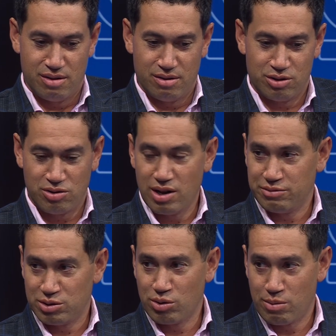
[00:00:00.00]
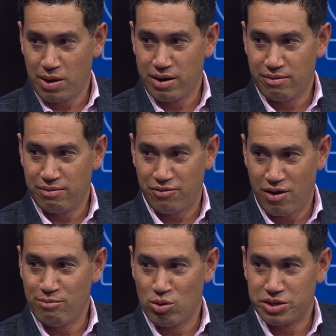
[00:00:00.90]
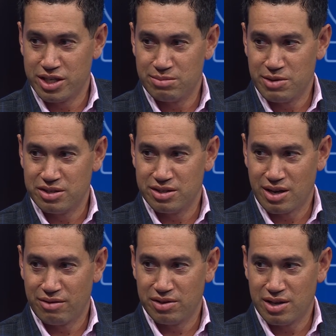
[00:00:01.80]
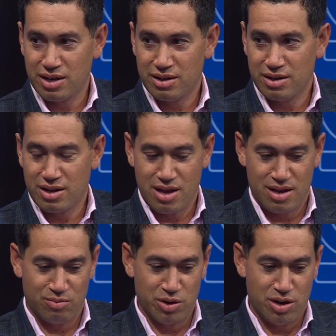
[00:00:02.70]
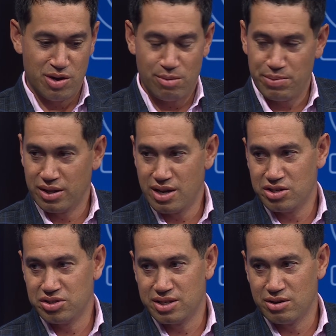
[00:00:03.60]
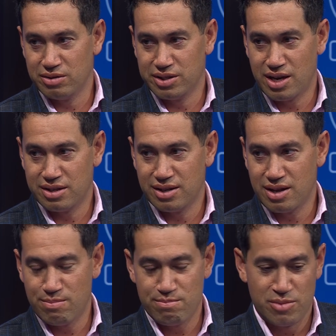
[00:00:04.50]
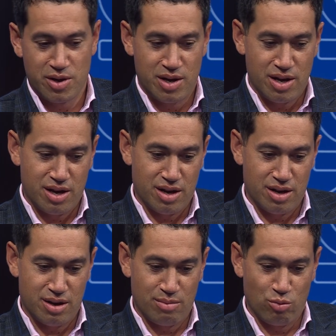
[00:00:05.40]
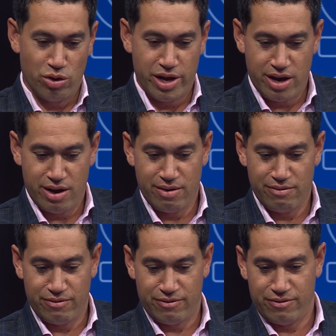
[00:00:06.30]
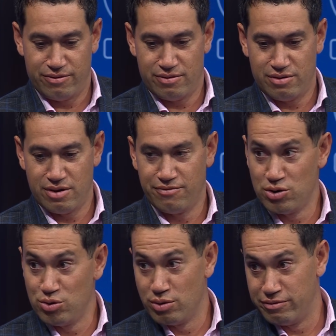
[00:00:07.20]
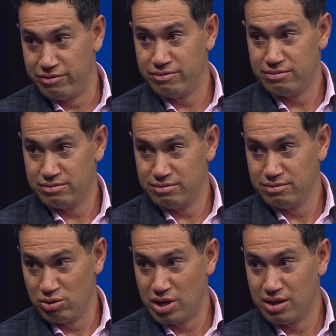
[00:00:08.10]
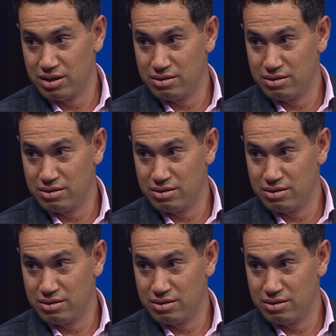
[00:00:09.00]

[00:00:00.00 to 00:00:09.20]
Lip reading: Australia have still got to play 5 more Test matches after that, and we know how big the Ashes series are to them. Will they have a view of looking